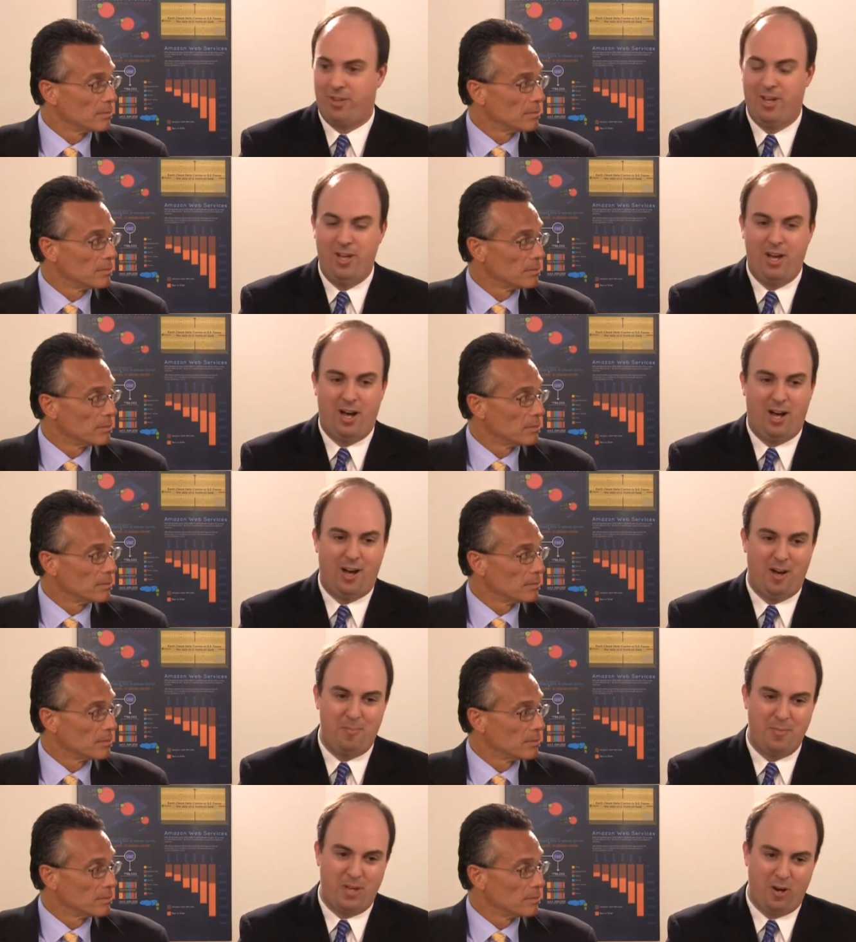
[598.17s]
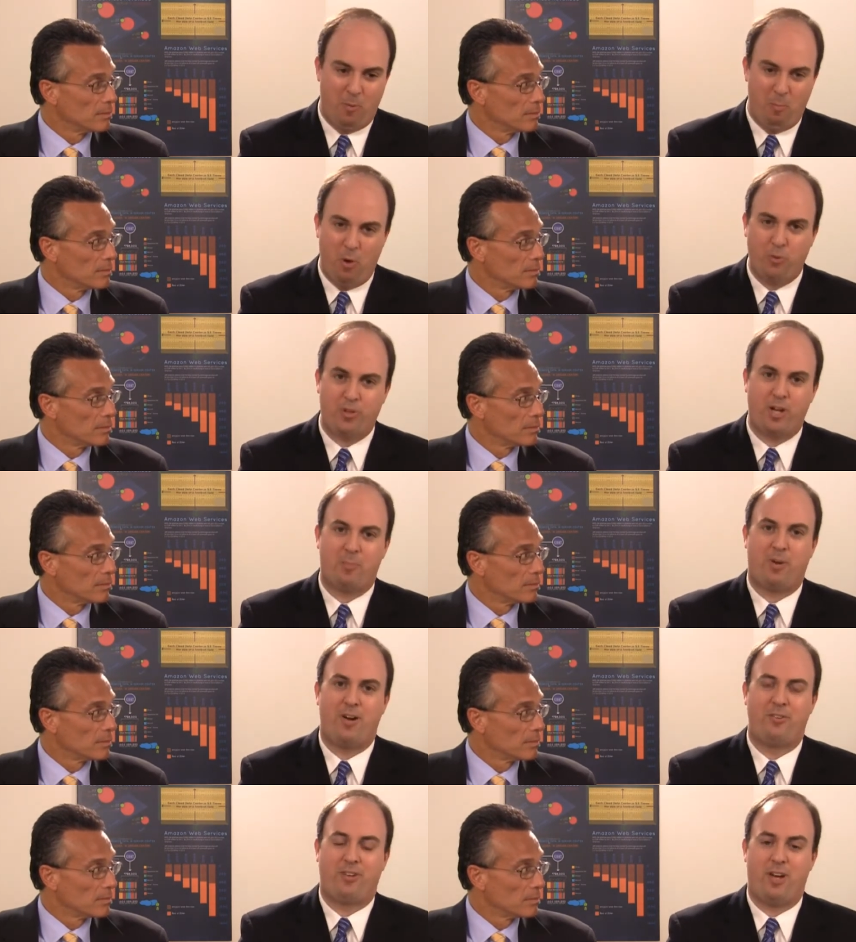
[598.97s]
Speaker 1: Um, you know, most
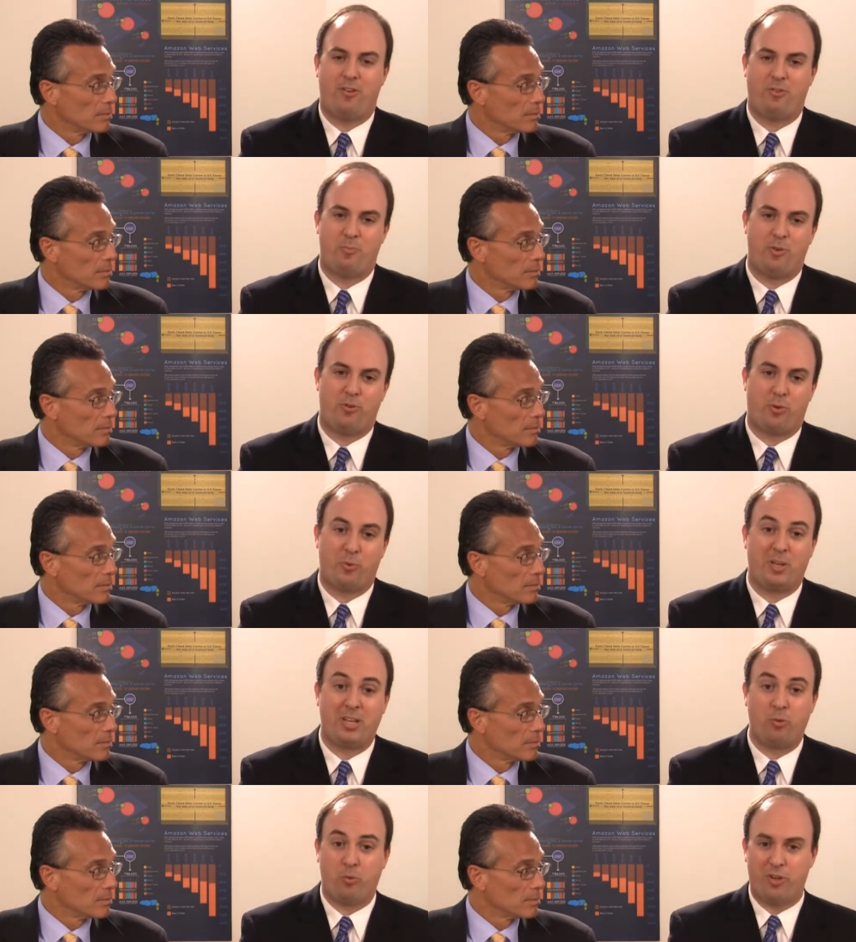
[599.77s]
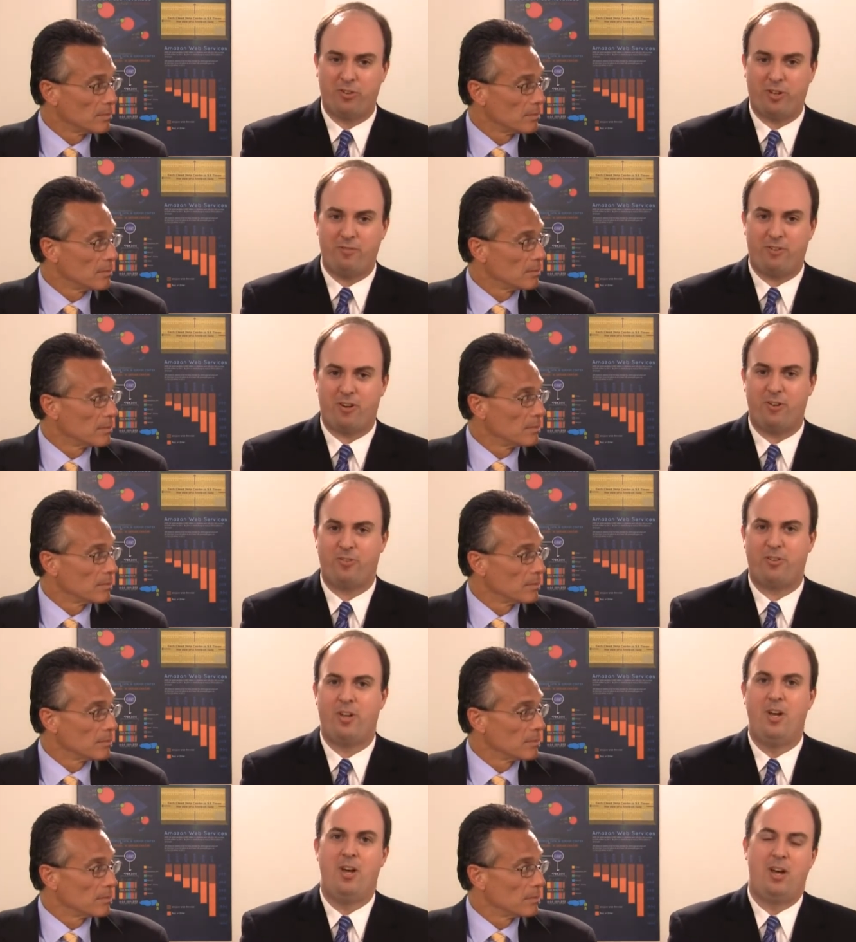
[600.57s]
enterprise customers are really risk averse,
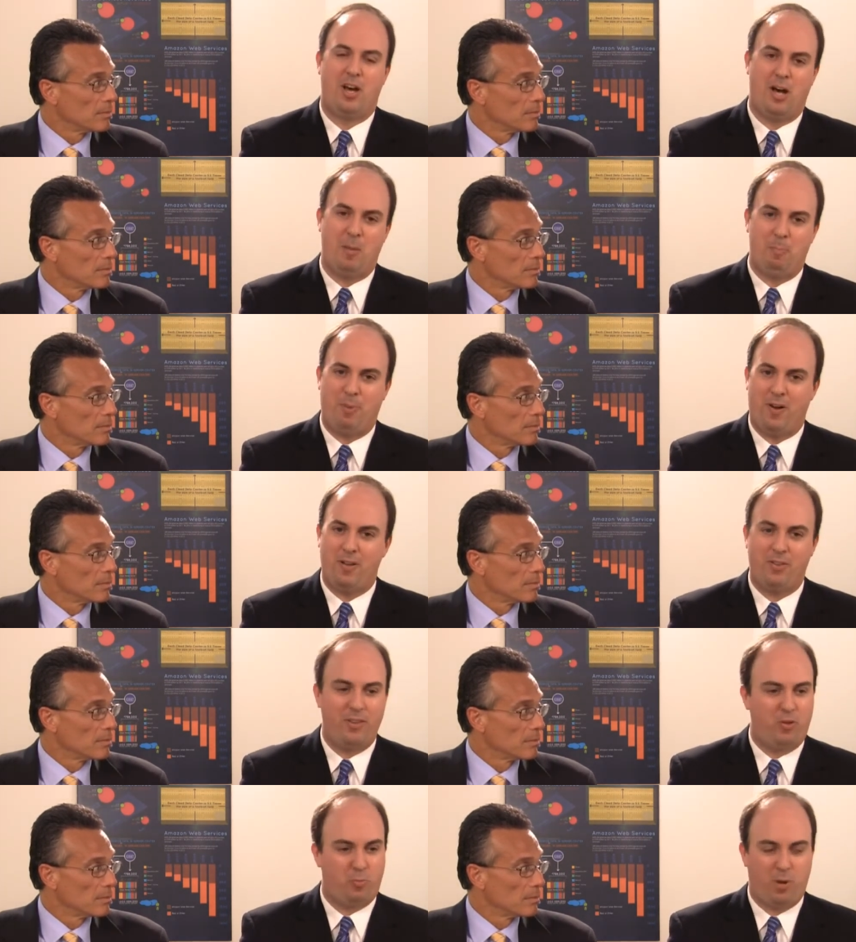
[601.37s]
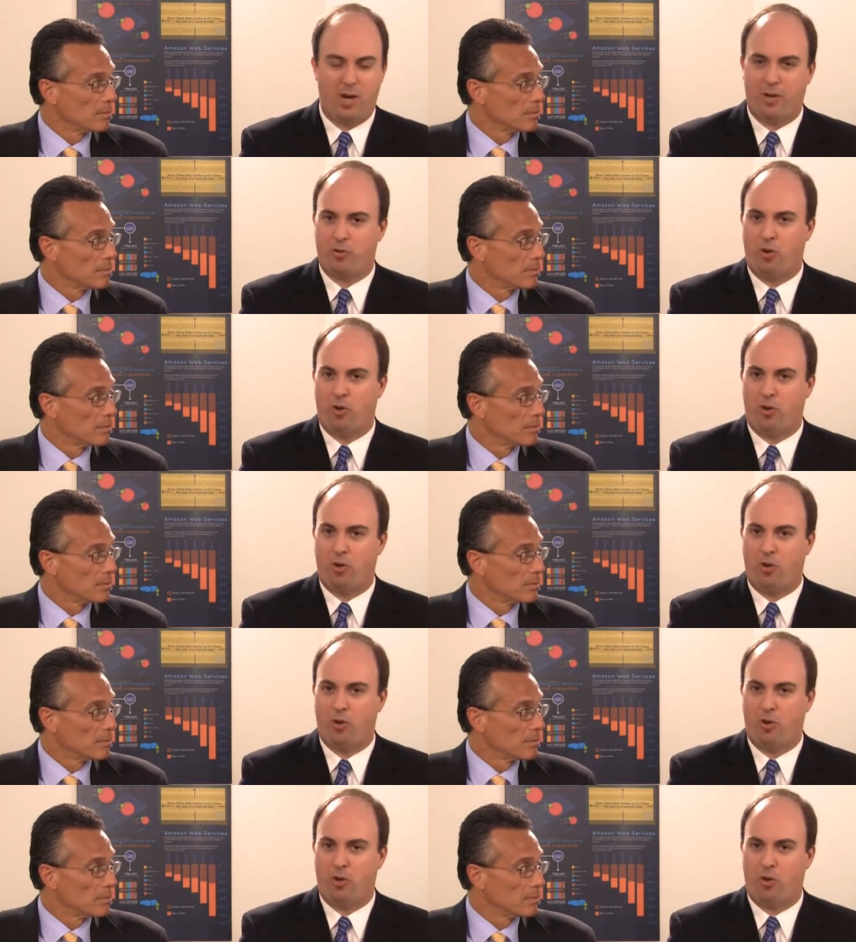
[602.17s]
uh, but these products